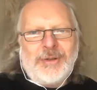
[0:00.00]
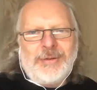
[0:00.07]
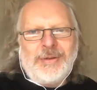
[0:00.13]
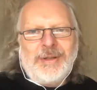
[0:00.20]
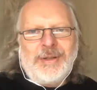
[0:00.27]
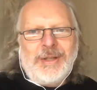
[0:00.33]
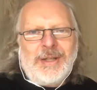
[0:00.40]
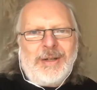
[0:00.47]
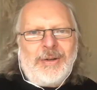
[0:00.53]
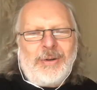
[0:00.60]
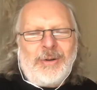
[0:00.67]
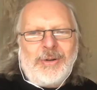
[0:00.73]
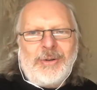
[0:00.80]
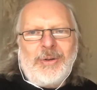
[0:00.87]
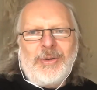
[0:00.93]
and
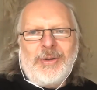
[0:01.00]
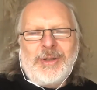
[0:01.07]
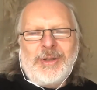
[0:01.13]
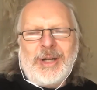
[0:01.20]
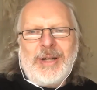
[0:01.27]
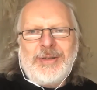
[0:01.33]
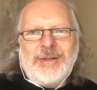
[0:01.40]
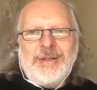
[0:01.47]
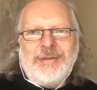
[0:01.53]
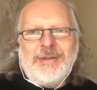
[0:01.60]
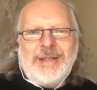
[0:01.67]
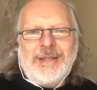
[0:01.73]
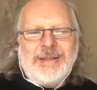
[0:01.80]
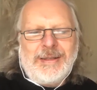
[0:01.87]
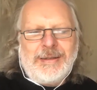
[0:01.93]
or other kinds of
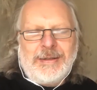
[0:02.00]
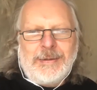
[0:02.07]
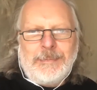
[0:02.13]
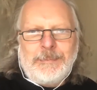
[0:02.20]
devices.